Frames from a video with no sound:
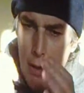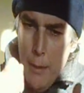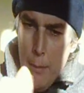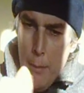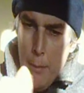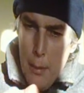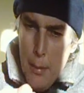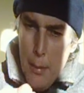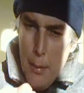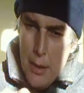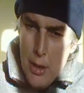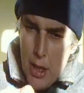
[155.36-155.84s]

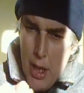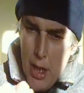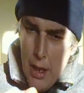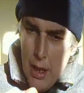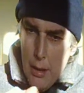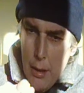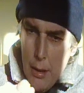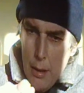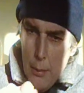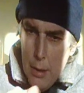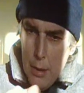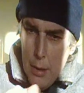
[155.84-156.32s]
maybe
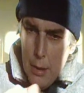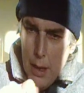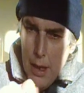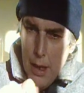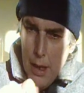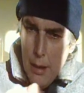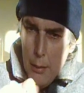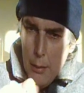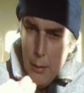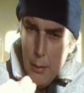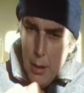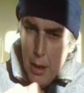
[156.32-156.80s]
sand them
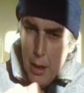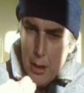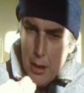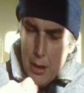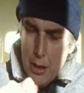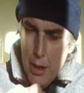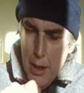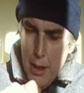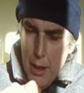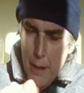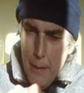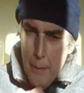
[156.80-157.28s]
down
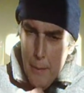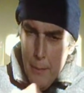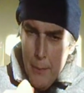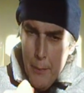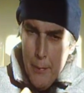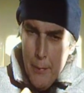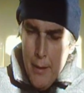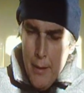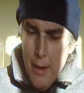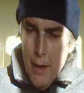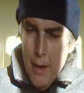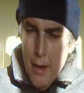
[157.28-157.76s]
nicely,
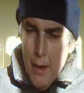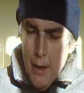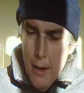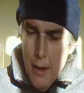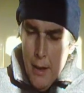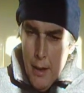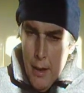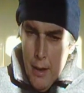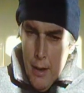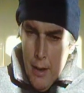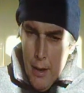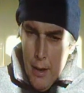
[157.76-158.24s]

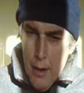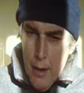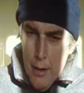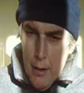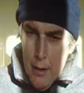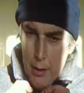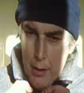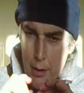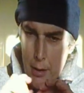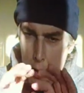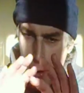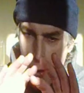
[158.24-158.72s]

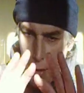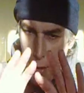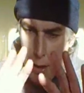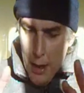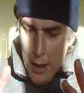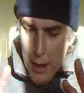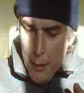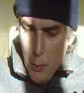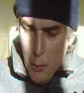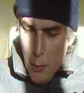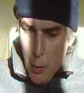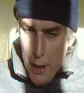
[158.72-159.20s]
and
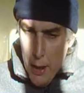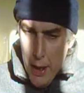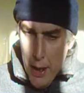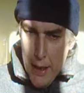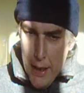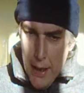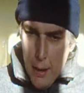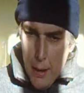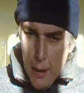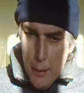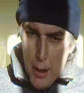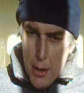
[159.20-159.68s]
get them all
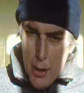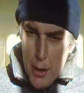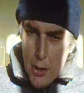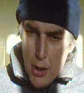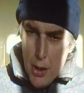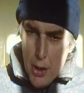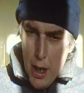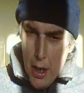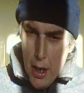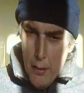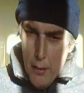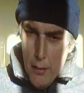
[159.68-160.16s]
laid out,
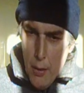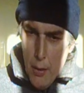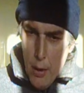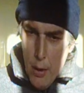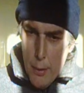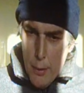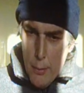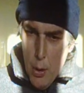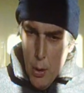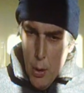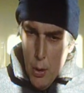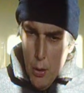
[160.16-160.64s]
check you've
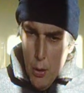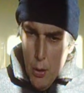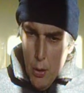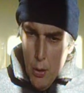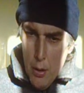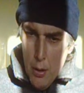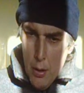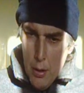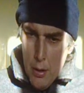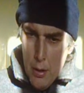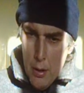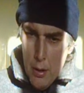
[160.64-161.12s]
got them
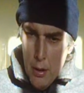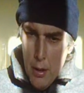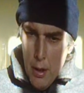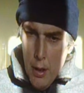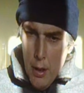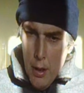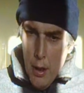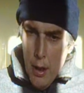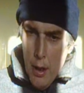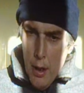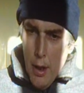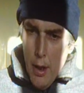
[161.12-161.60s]
all,
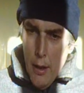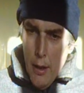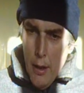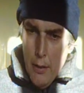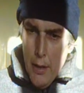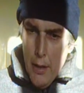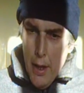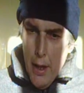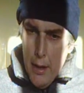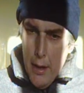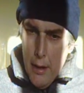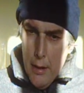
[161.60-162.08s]

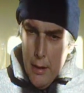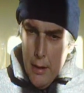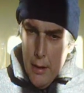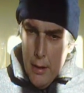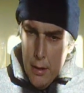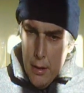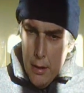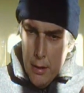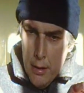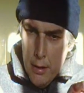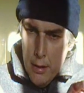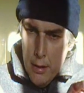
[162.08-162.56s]
and then